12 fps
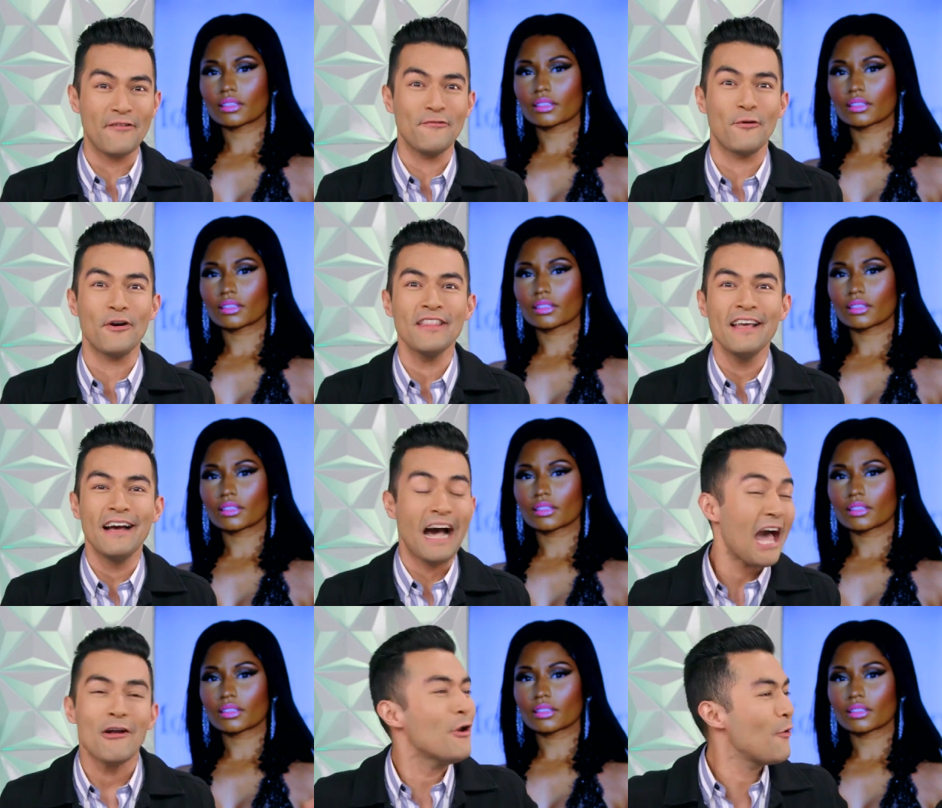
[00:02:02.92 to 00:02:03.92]
Speaker 1: and forth.
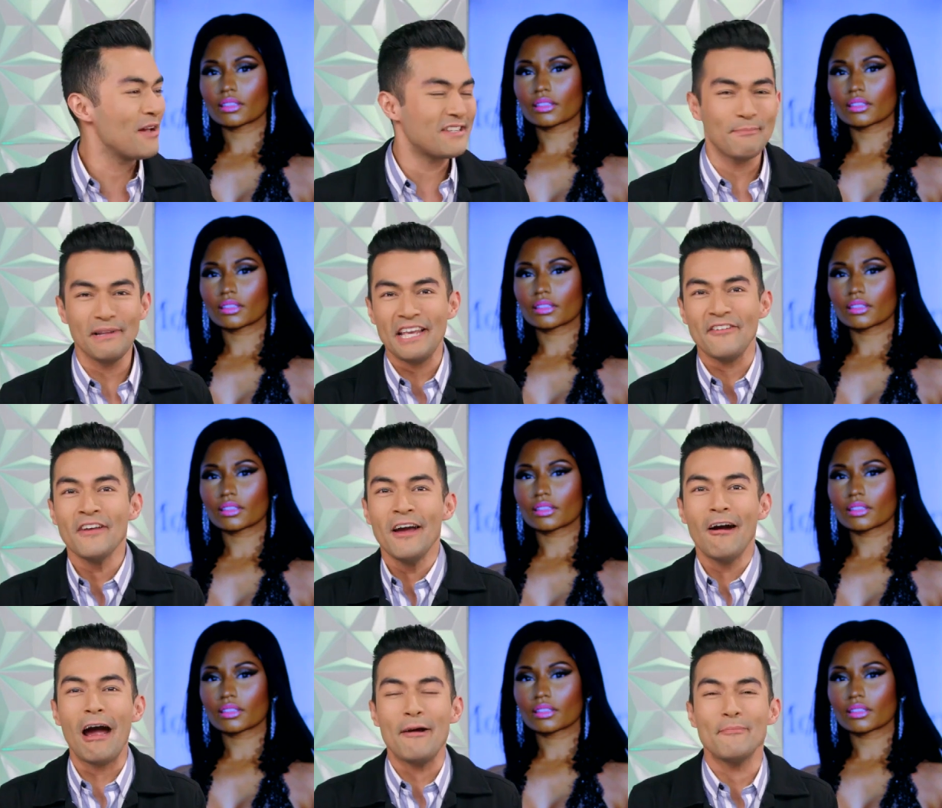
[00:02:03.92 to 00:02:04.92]
I don't know what to believe.
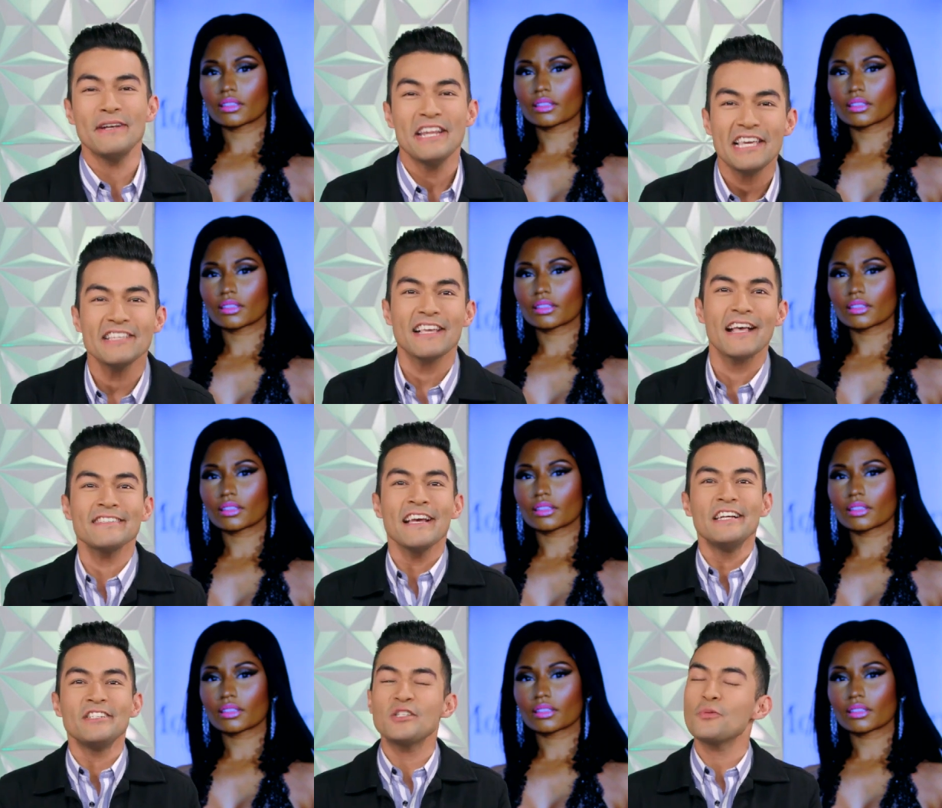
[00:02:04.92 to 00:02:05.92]
All right, but Nicki says
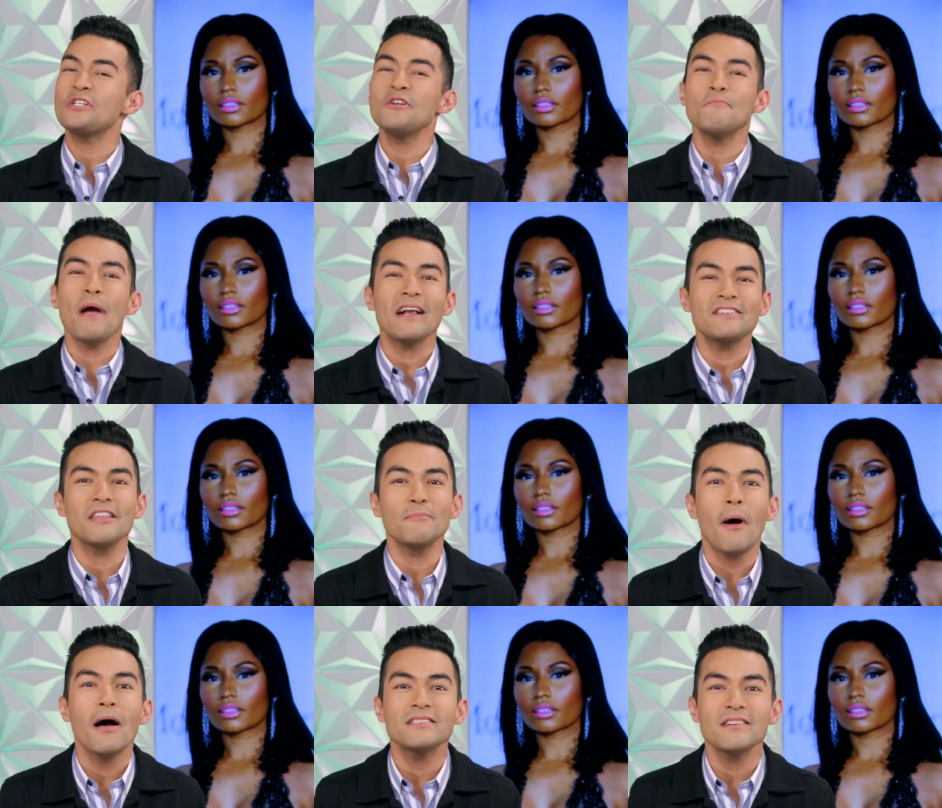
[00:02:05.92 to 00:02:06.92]
she's switching back to the
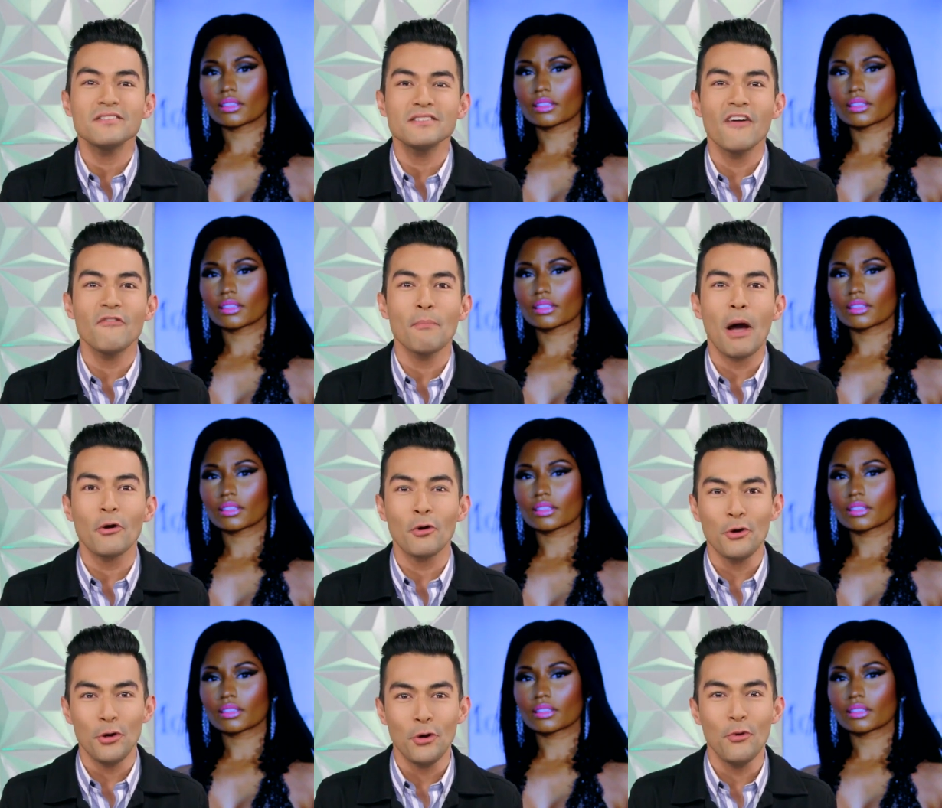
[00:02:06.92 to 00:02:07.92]
positive stuff about her
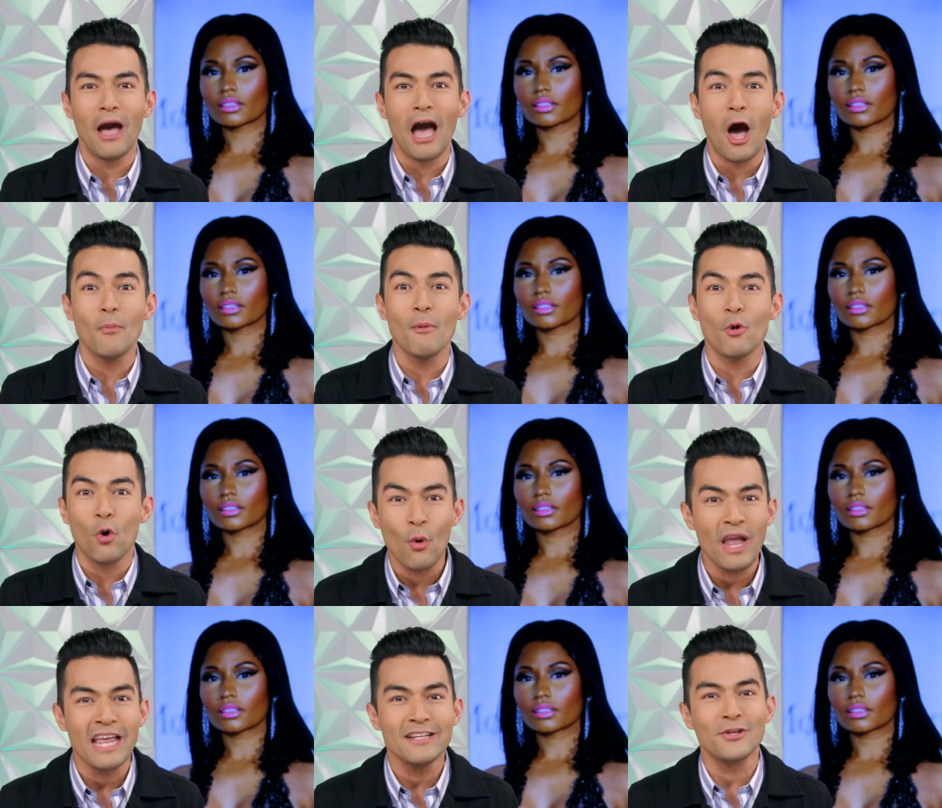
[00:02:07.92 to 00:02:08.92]
new album
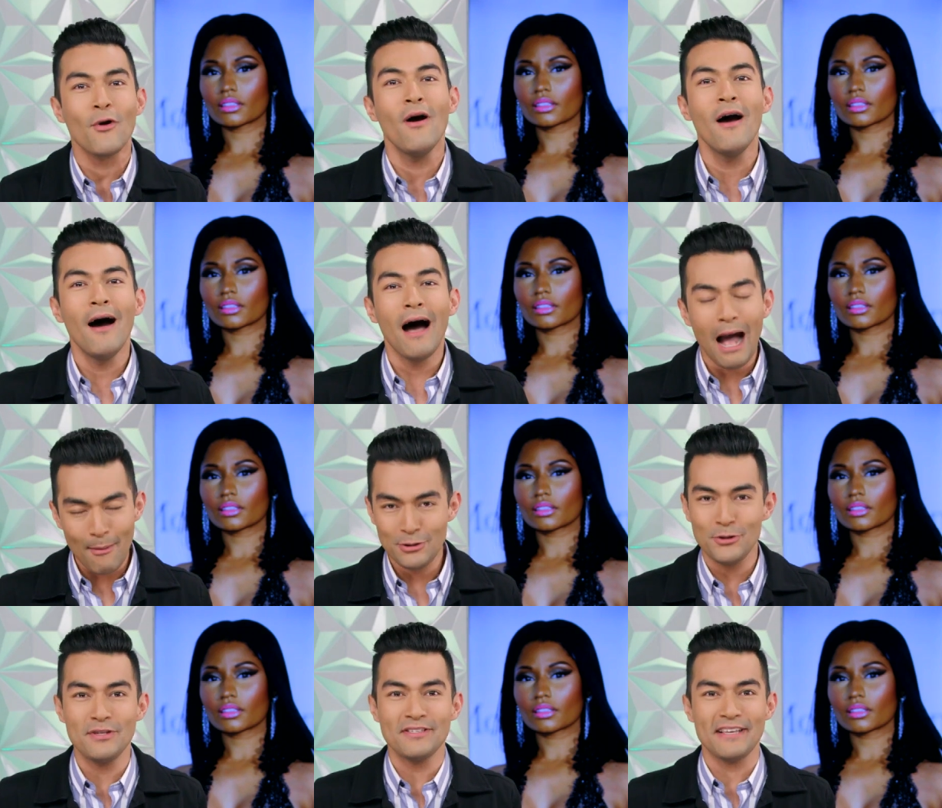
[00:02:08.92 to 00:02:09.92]
Queen, so I'm gonna
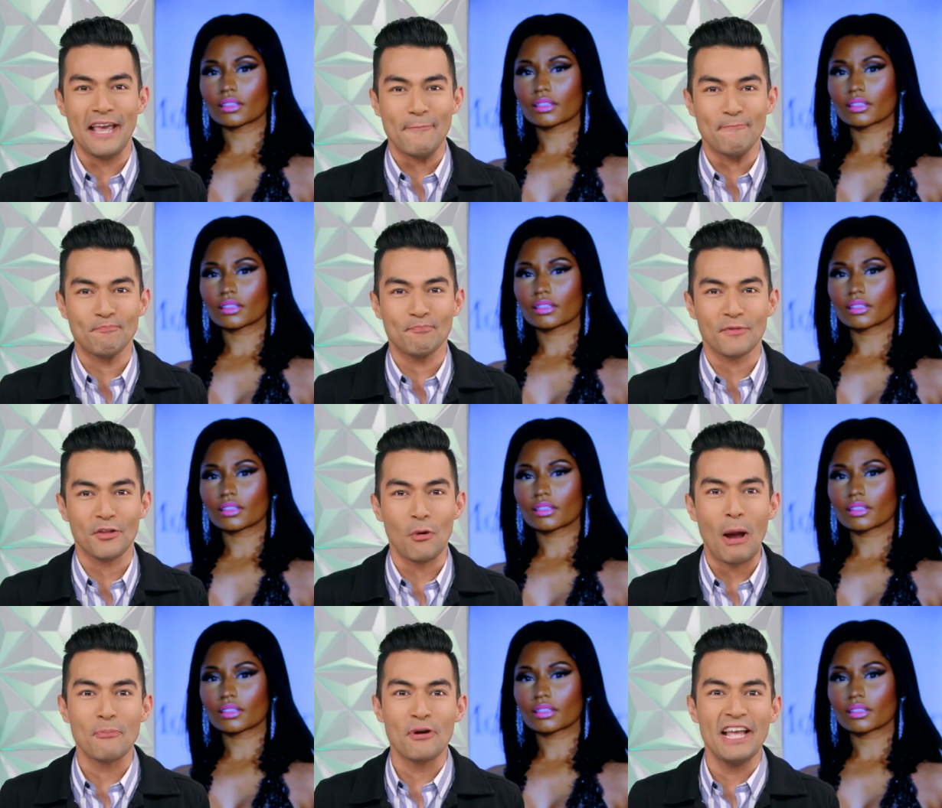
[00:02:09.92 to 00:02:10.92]
do the same. The
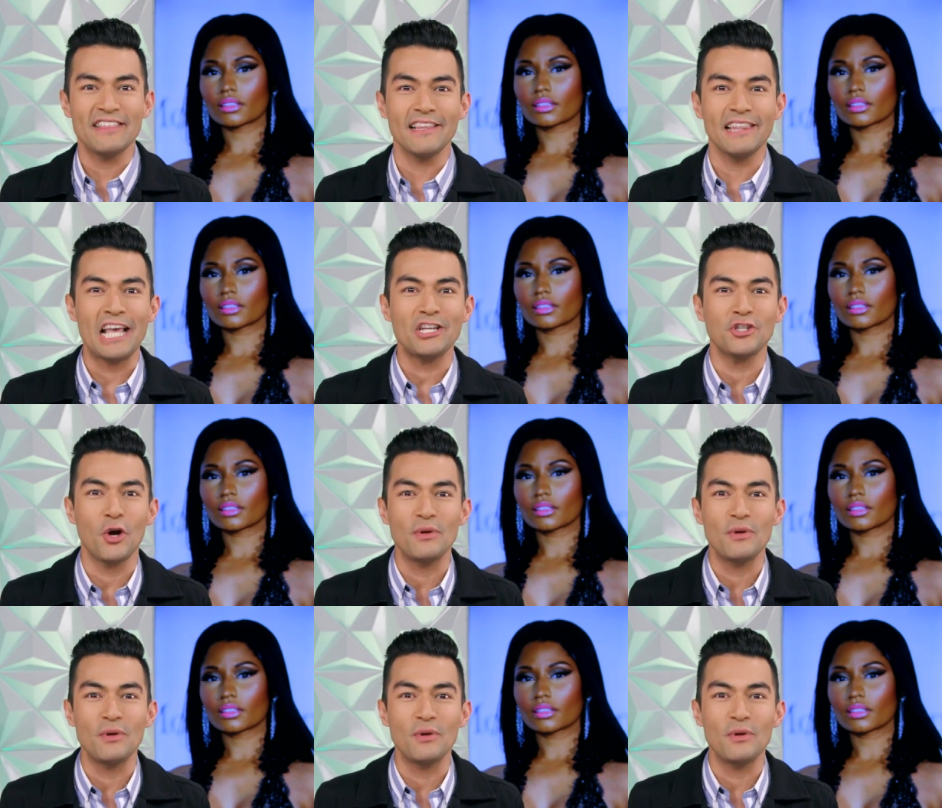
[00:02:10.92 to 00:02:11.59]
rapper hit The Late Show